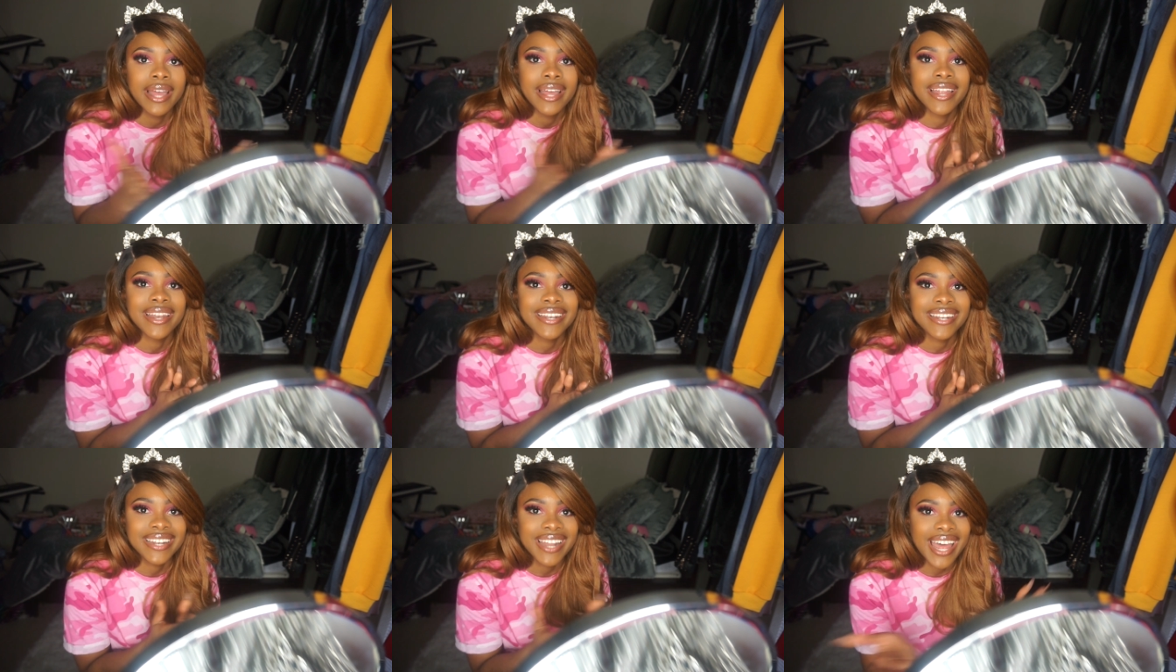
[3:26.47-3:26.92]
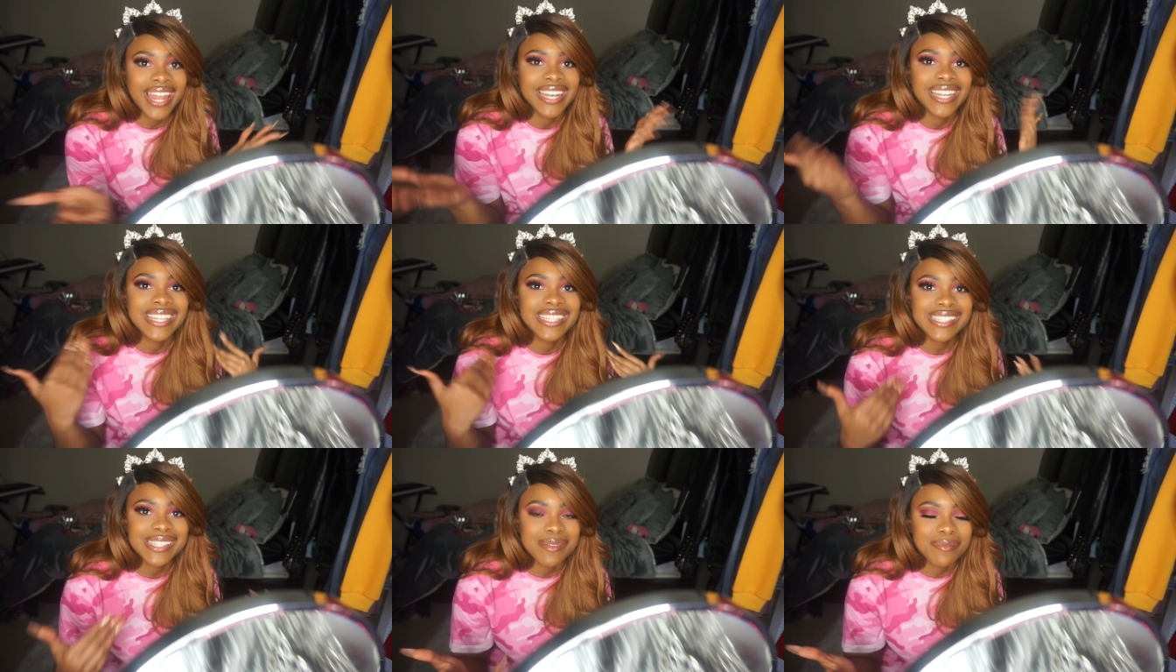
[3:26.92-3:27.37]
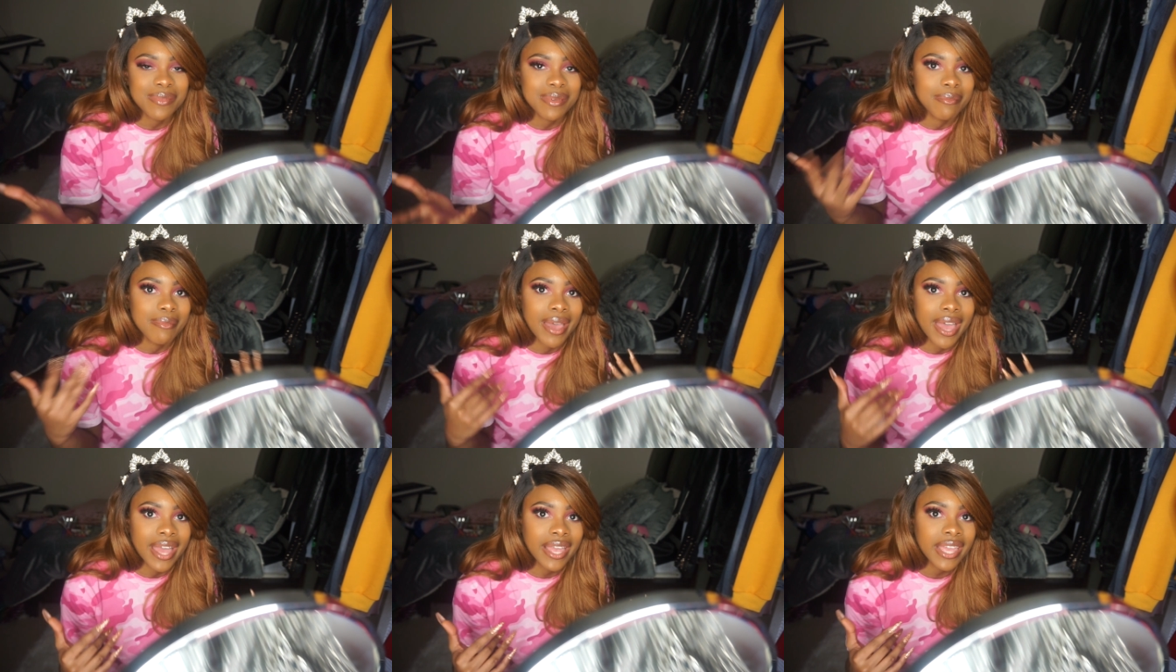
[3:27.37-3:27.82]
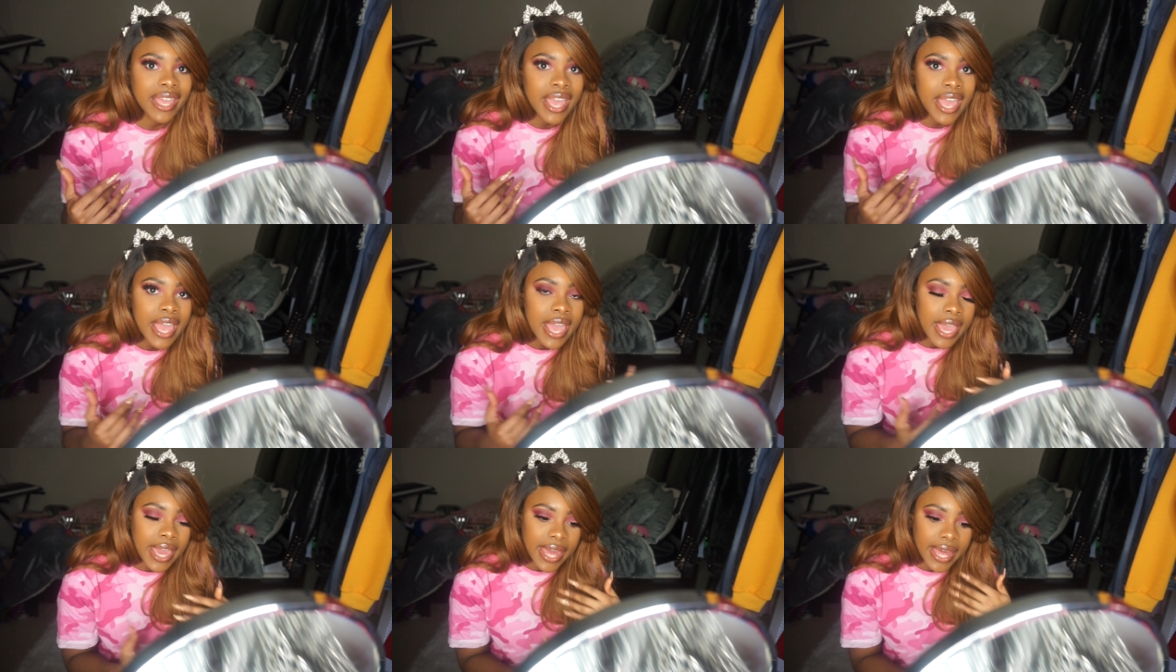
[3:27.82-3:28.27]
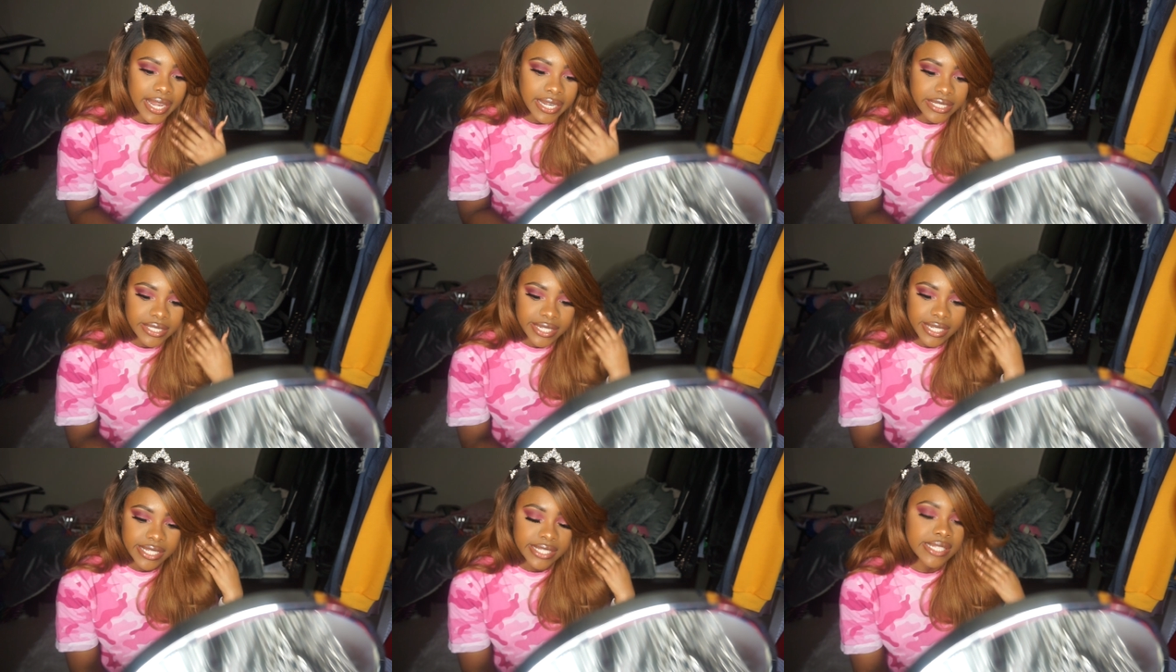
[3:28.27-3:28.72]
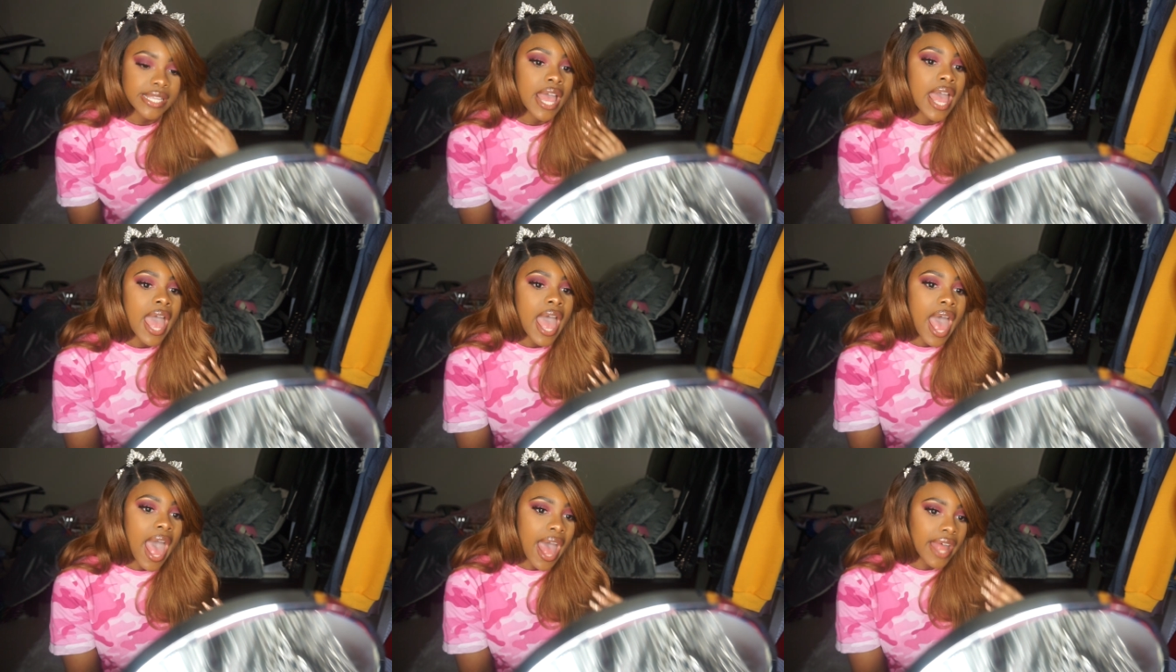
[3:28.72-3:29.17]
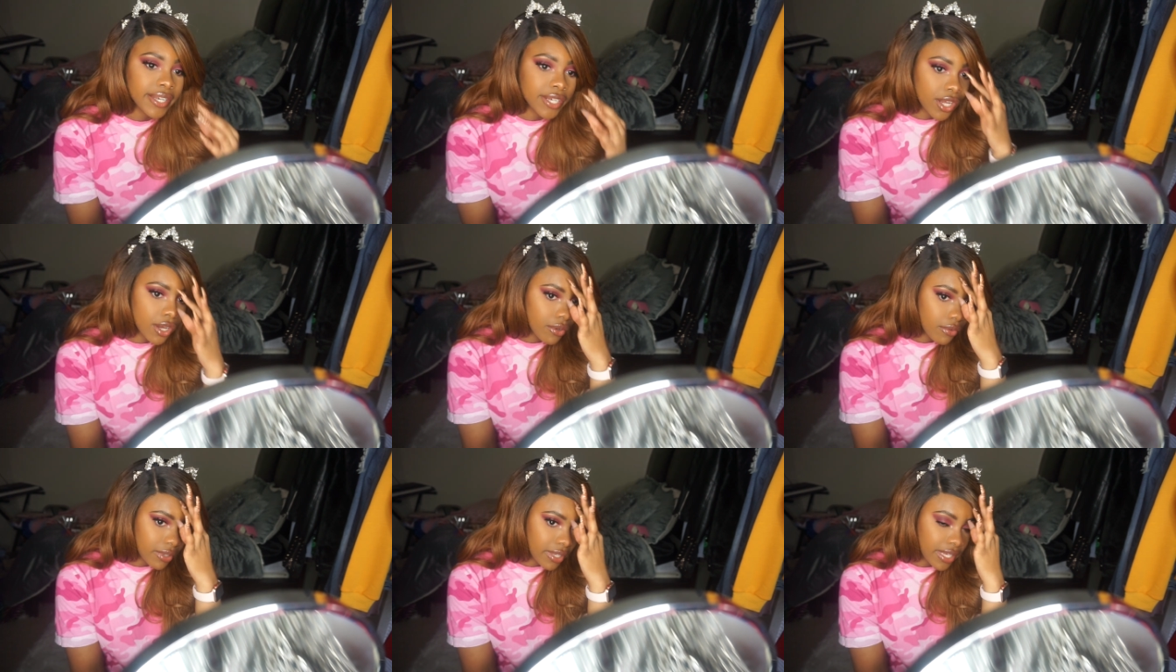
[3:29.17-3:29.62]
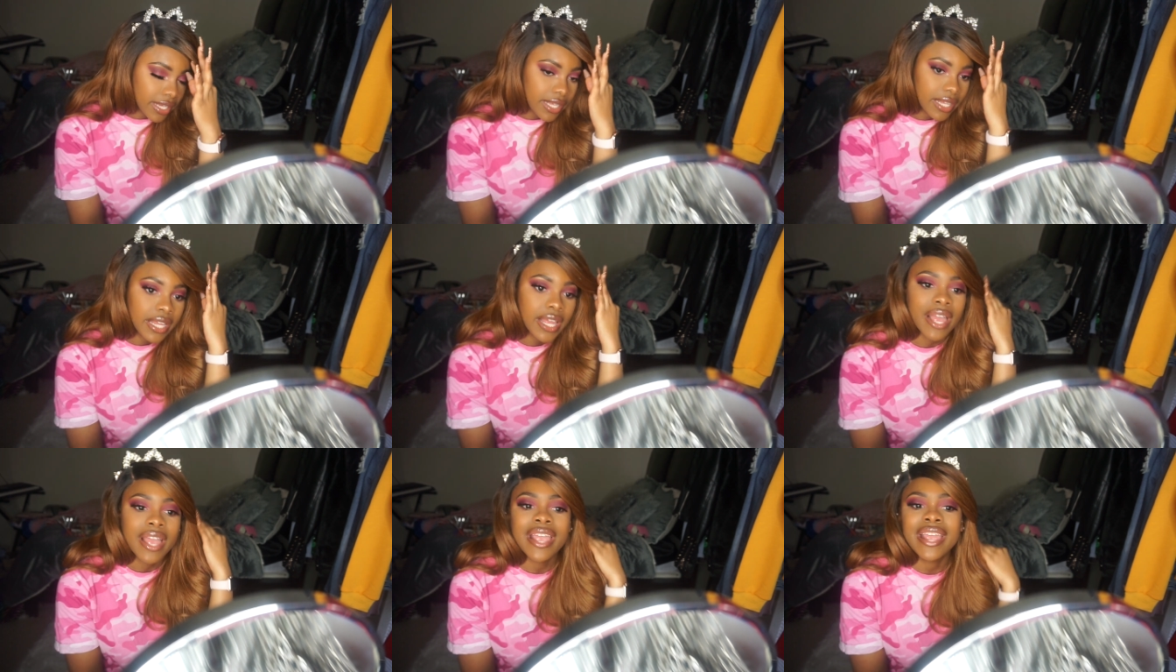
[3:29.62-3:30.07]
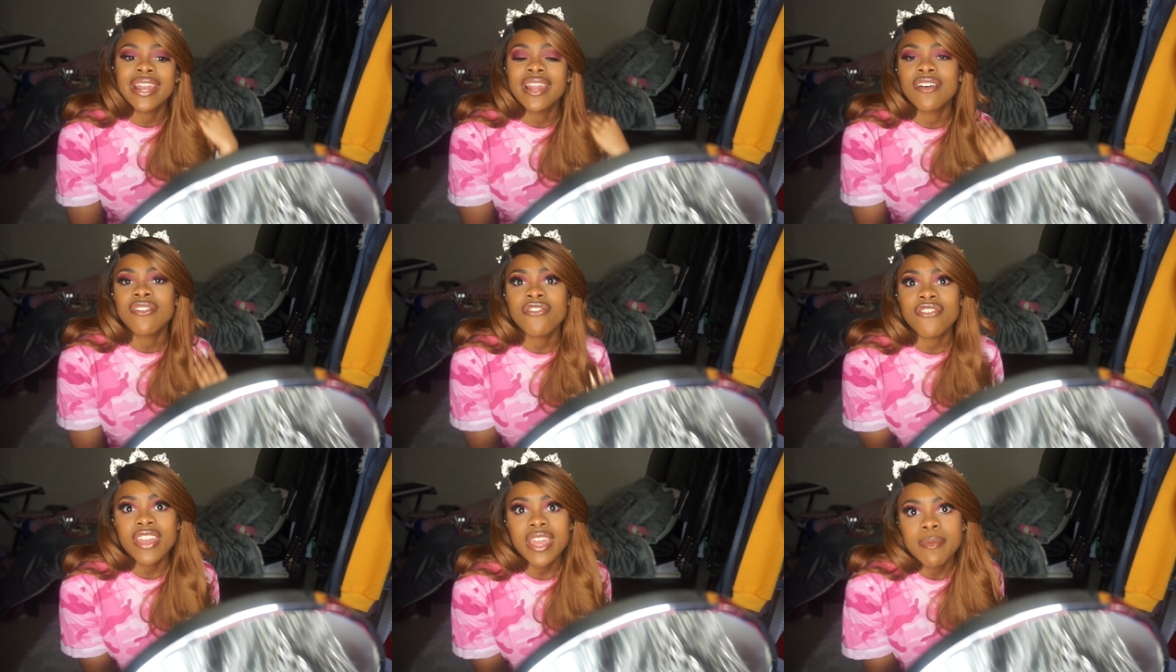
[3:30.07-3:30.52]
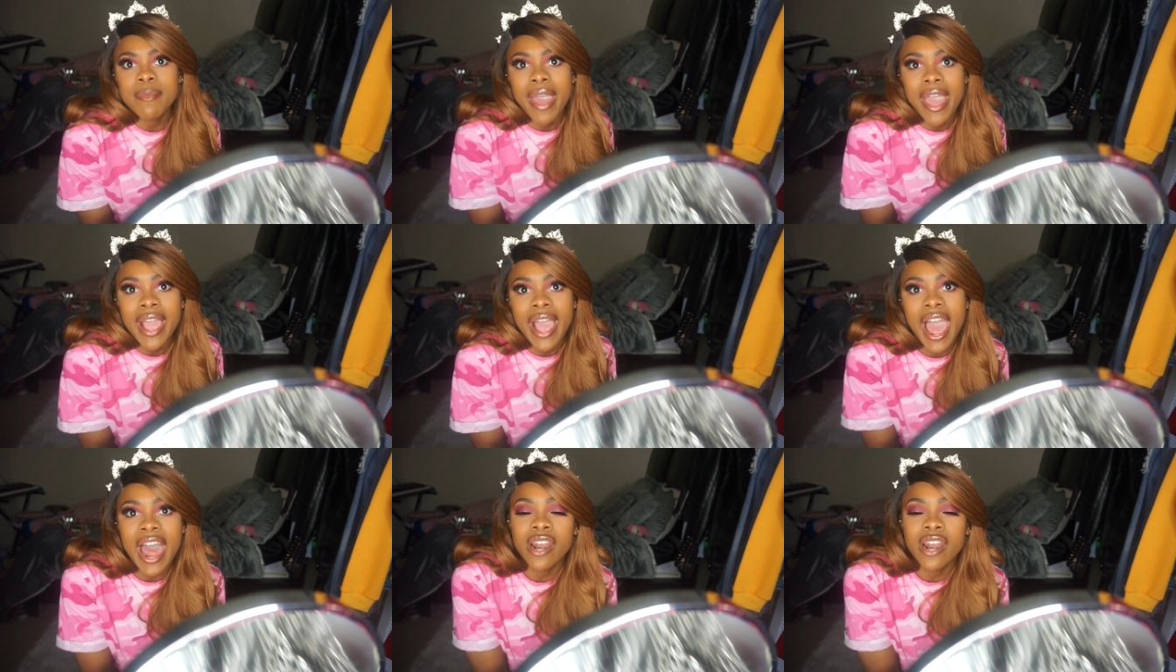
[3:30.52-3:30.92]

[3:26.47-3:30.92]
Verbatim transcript: I need something back. And just, I don't get enough feedback.